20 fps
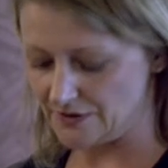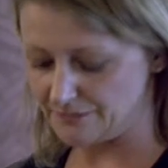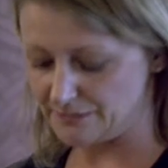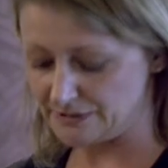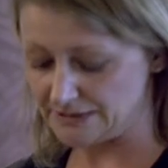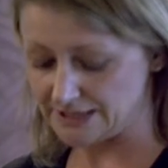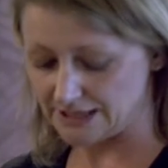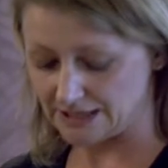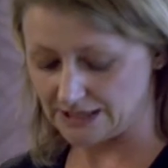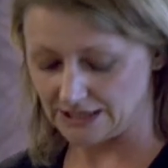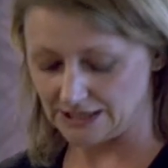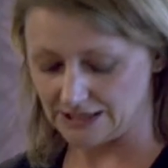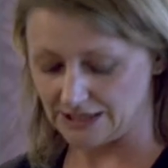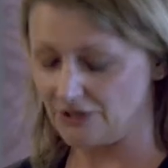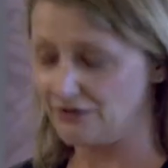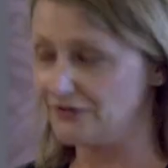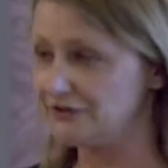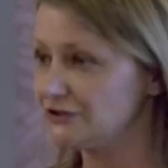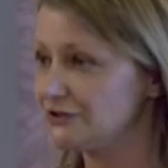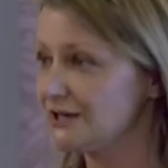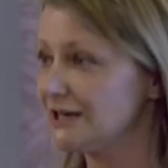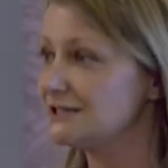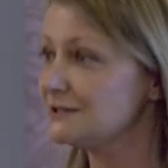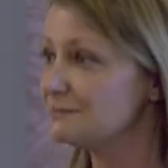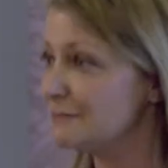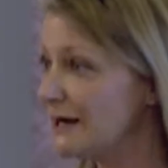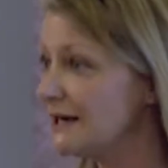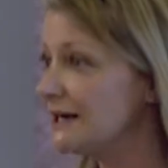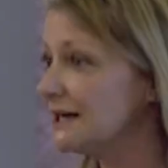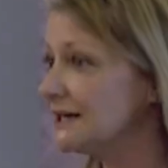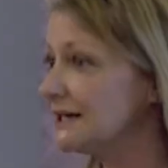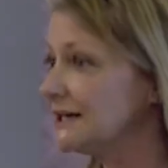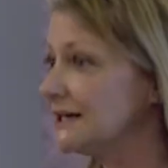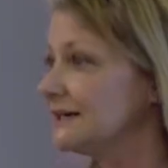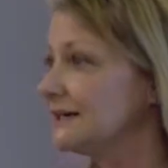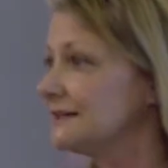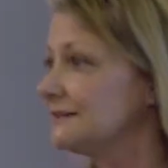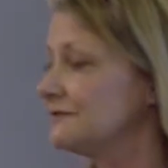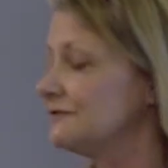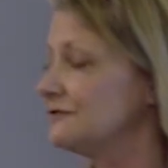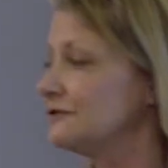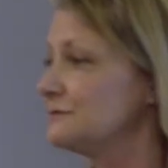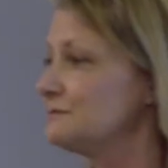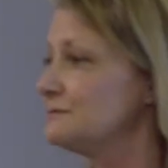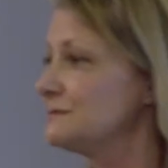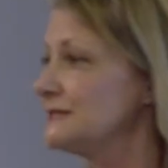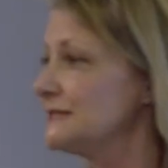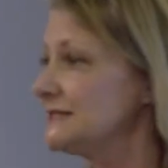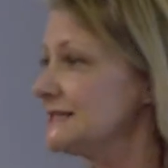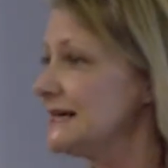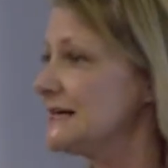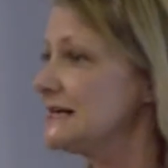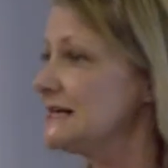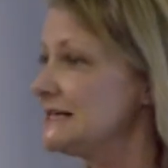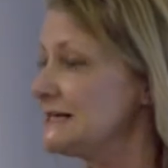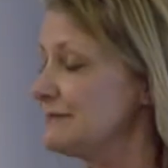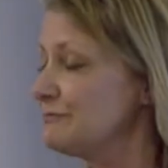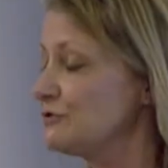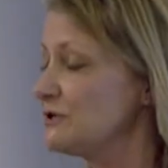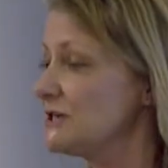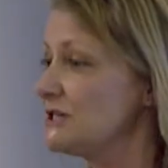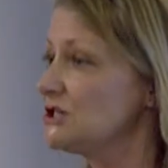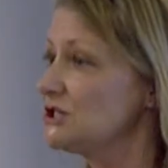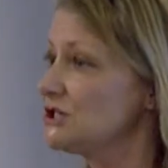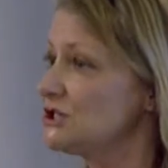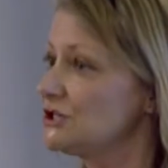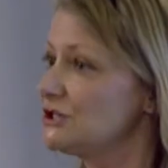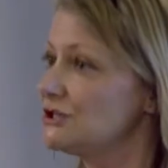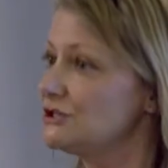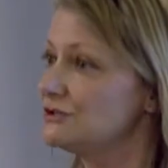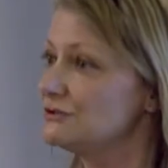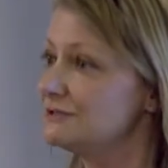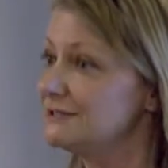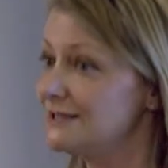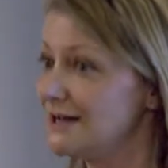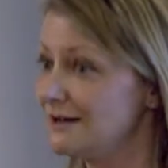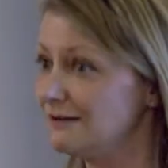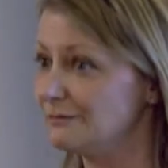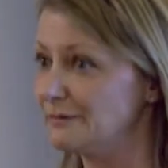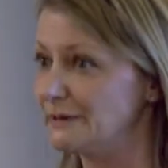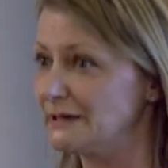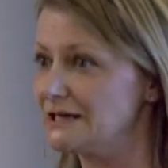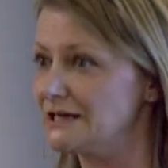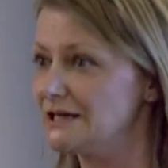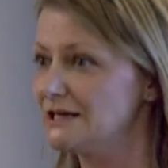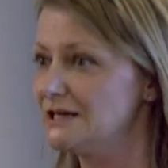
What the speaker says: particularly on the Trans-Pennine line from Staley Bridge to Selby,